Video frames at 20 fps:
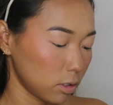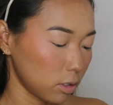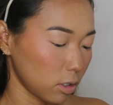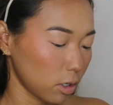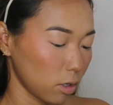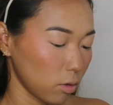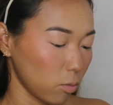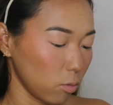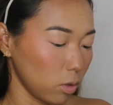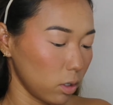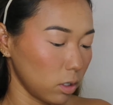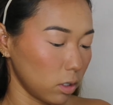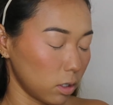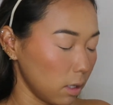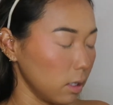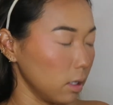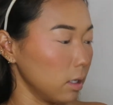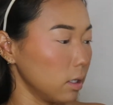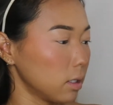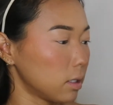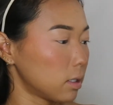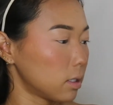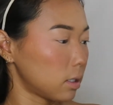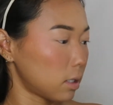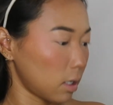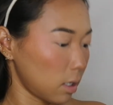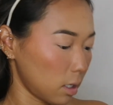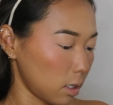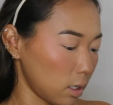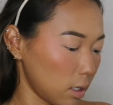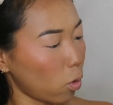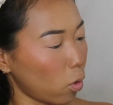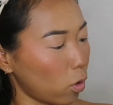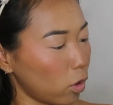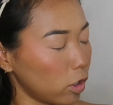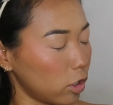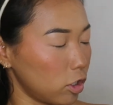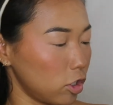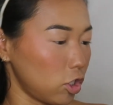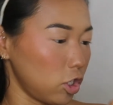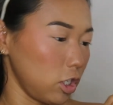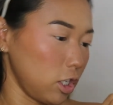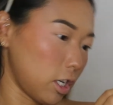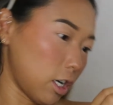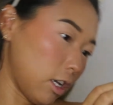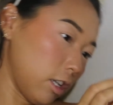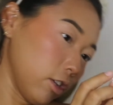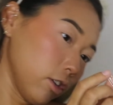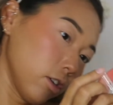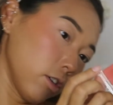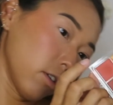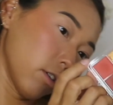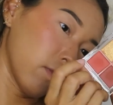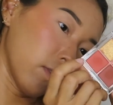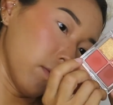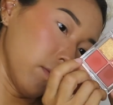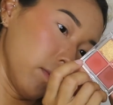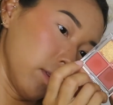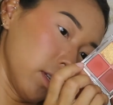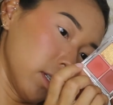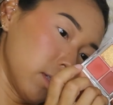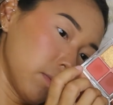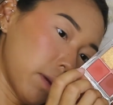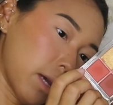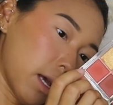start with this orangey color from this